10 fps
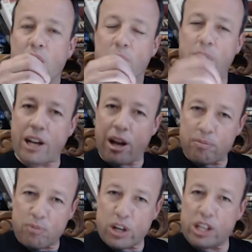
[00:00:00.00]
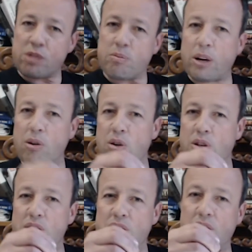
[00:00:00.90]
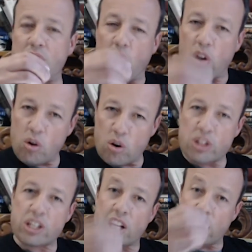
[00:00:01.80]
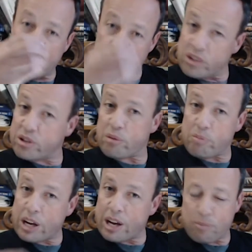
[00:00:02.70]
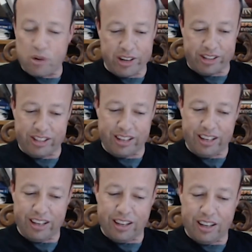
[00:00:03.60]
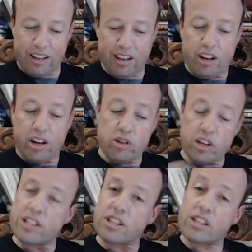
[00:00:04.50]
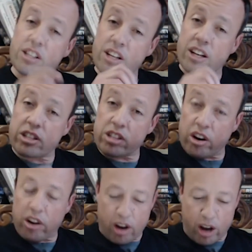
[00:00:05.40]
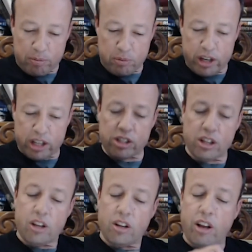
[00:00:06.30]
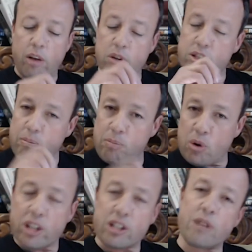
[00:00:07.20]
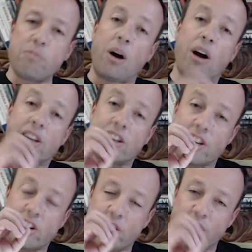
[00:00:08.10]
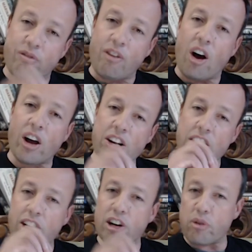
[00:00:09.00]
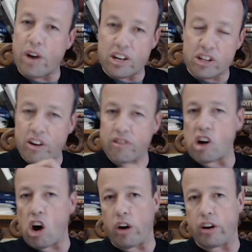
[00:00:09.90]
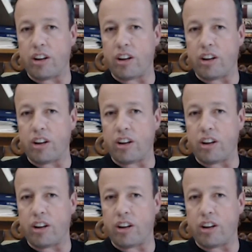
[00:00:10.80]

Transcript: become priest because the law said that he should be a priest. Now, Jesus is the eternal high priest that was appointed by the, divine declaration of God.